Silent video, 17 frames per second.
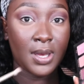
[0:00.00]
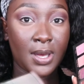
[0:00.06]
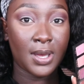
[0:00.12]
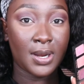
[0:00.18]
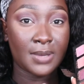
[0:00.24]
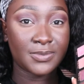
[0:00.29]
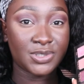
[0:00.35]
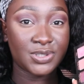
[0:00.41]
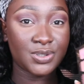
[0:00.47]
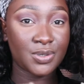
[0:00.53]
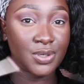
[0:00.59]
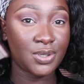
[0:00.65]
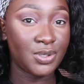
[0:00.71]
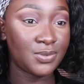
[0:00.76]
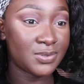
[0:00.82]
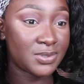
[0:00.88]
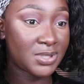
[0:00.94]
and I'm just gonna
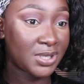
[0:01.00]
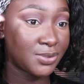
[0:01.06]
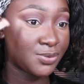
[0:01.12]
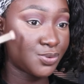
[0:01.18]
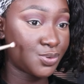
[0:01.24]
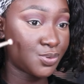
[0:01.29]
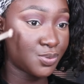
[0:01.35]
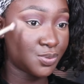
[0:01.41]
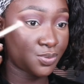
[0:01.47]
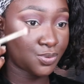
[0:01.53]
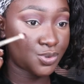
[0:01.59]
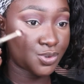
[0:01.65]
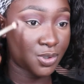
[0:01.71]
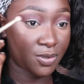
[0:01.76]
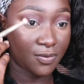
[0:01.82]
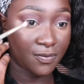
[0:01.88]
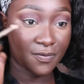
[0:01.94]
use that to
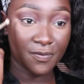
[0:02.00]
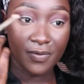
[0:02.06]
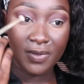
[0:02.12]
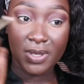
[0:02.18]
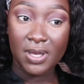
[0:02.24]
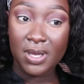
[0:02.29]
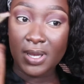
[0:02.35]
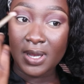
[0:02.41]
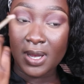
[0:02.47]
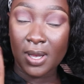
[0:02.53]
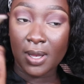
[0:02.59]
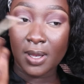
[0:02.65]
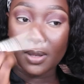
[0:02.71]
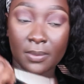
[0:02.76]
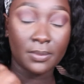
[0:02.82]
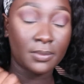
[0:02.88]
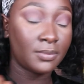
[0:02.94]
sort of
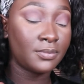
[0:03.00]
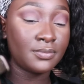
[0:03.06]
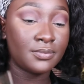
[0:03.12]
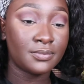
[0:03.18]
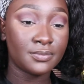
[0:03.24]
um,